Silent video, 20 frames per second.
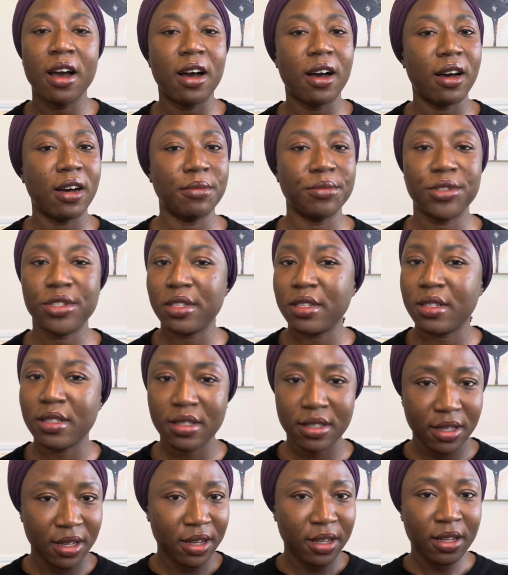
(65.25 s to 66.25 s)
Just
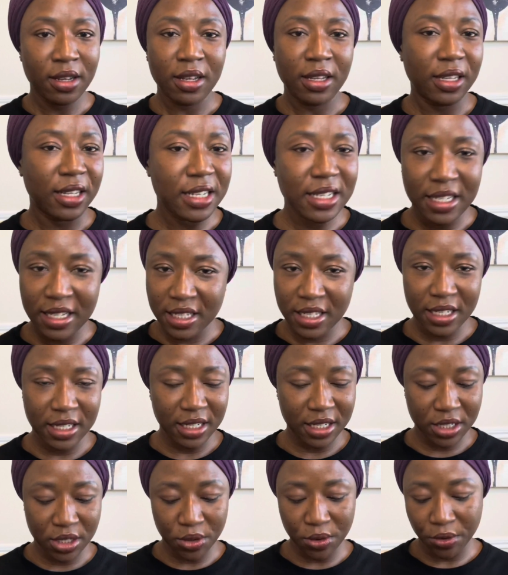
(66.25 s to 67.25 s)
listen to the
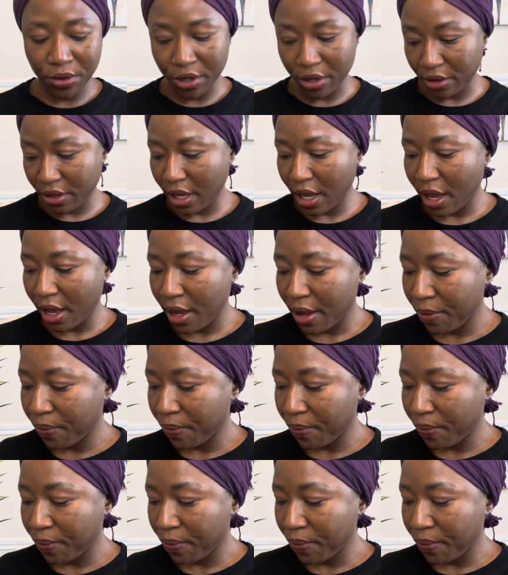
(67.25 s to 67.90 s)
story, okay?